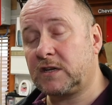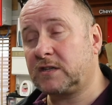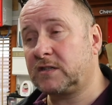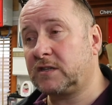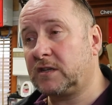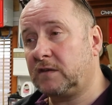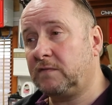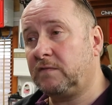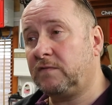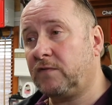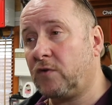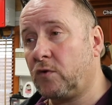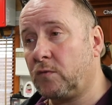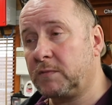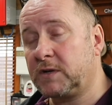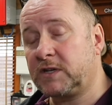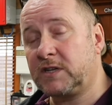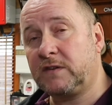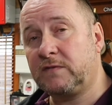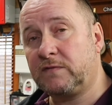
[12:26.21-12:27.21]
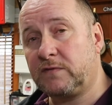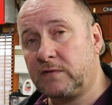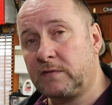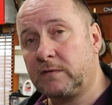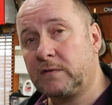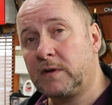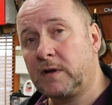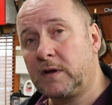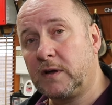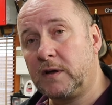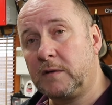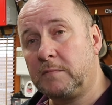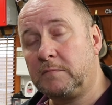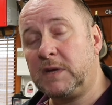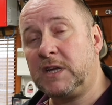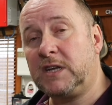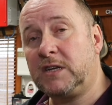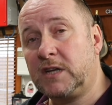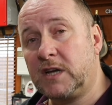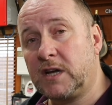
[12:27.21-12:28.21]
as an informative
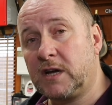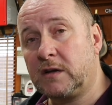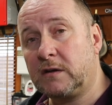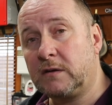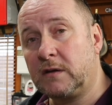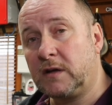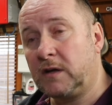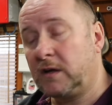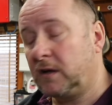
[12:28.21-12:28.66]
media,